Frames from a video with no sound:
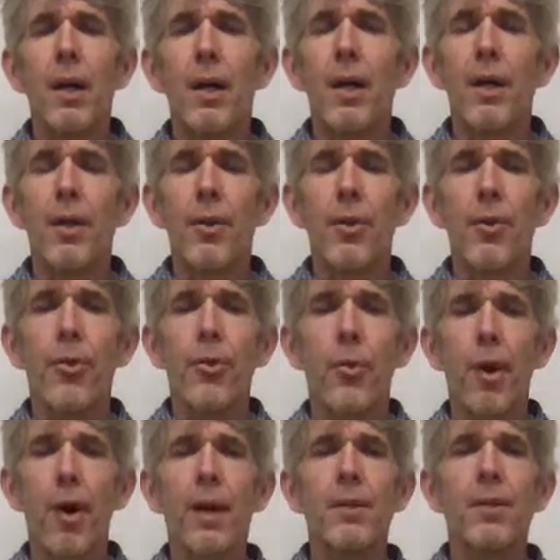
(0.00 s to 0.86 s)
and the
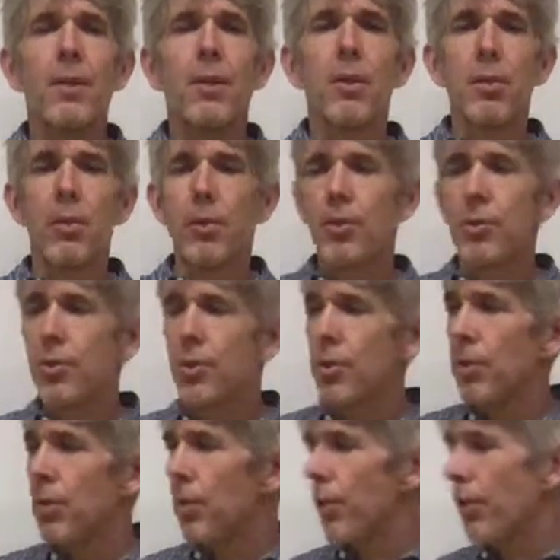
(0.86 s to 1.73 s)
thorax includes
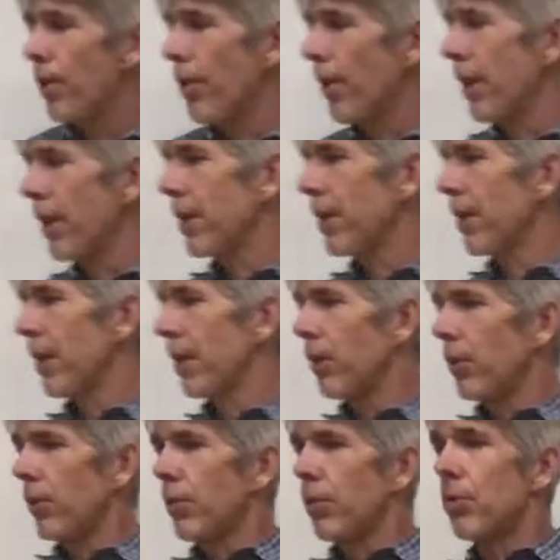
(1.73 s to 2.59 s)

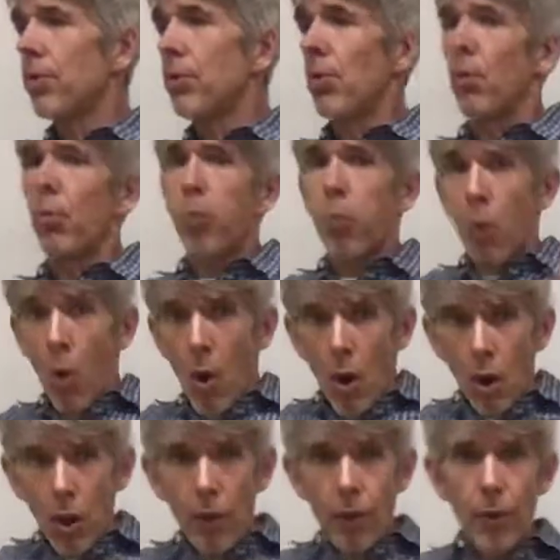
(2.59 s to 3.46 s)
the
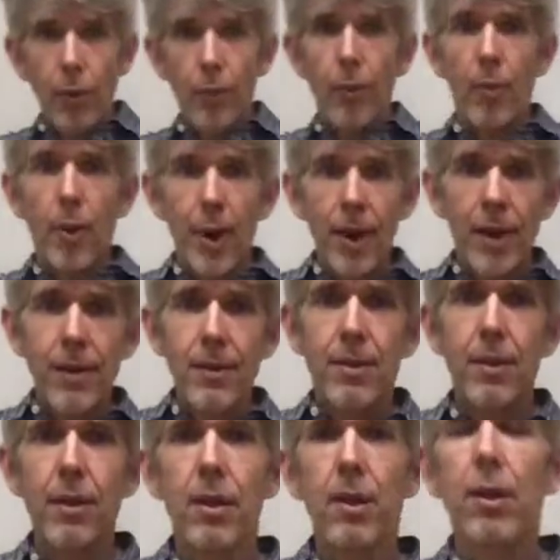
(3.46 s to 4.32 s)
wall of the thorax,
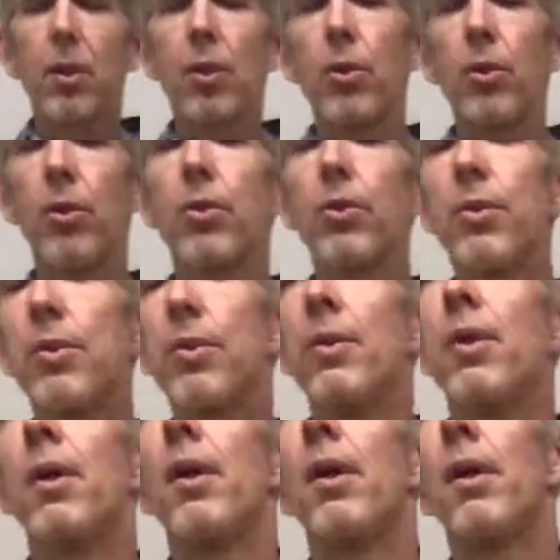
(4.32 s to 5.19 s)
and it includes
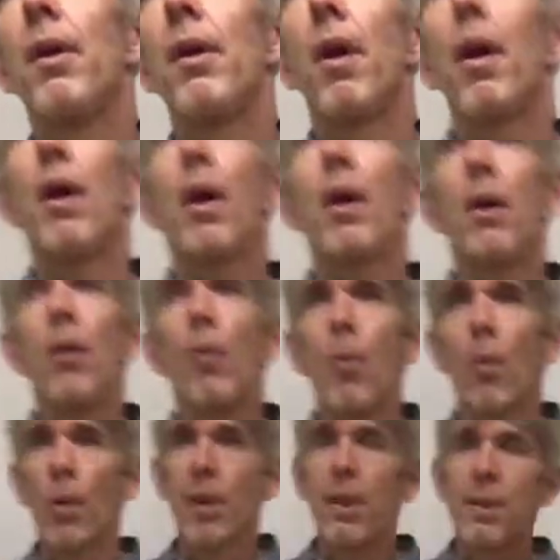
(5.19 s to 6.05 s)

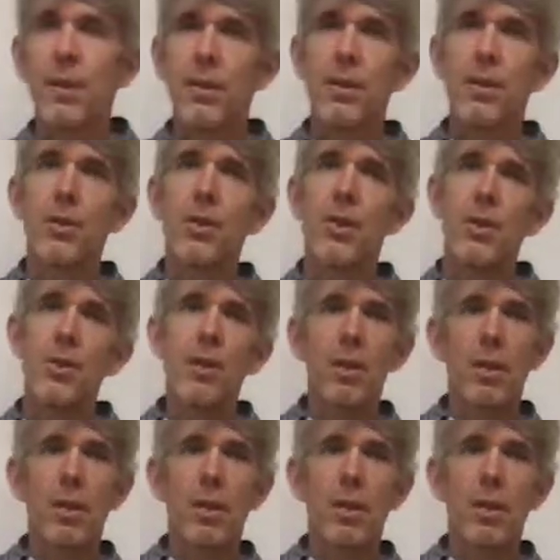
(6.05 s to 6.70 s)
organs such as